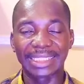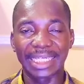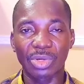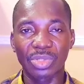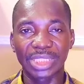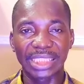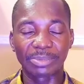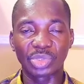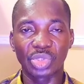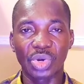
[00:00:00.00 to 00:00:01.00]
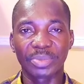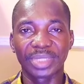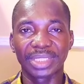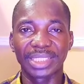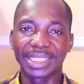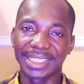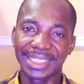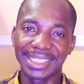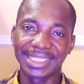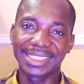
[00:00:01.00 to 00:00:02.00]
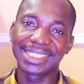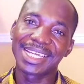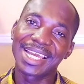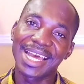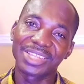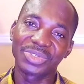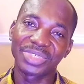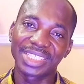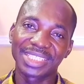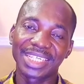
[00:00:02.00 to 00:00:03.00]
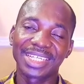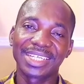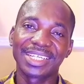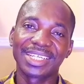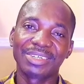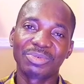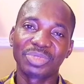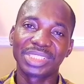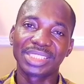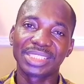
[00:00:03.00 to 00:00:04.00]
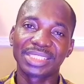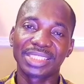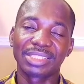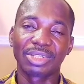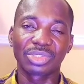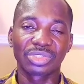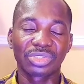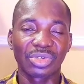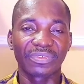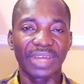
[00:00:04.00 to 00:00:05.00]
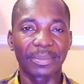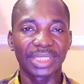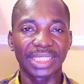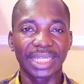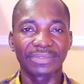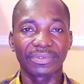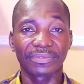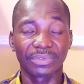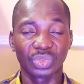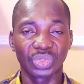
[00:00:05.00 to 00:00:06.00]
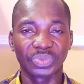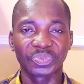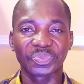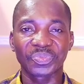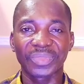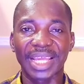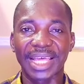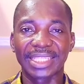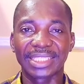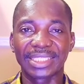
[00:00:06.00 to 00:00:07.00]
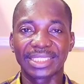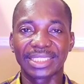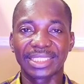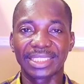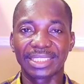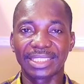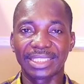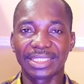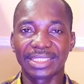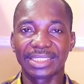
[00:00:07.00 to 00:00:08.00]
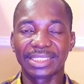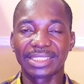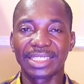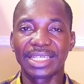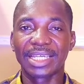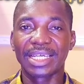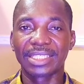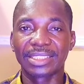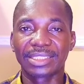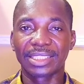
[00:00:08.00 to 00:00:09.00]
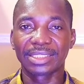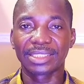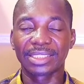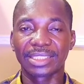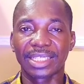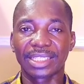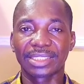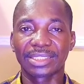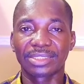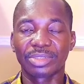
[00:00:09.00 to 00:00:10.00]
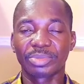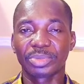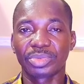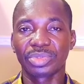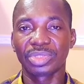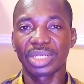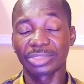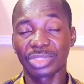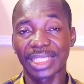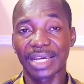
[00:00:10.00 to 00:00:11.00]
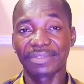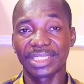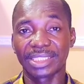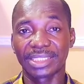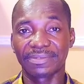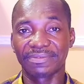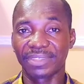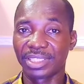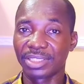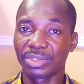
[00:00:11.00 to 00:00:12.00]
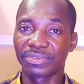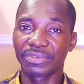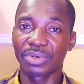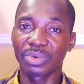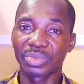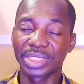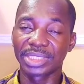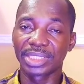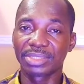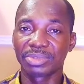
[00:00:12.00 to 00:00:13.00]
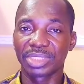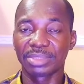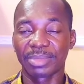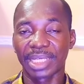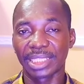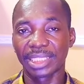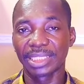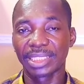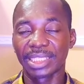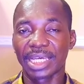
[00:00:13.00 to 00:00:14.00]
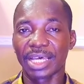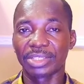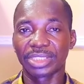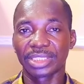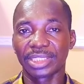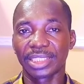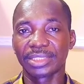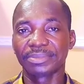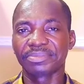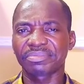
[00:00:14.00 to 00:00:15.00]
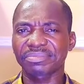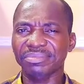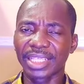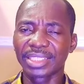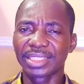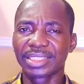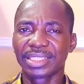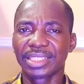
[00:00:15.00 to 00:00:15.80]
second symptom is anorexia, which is loss of appetite for food. And it is interesting that some people actually have this feeling of unwellness, which is Malay associated, and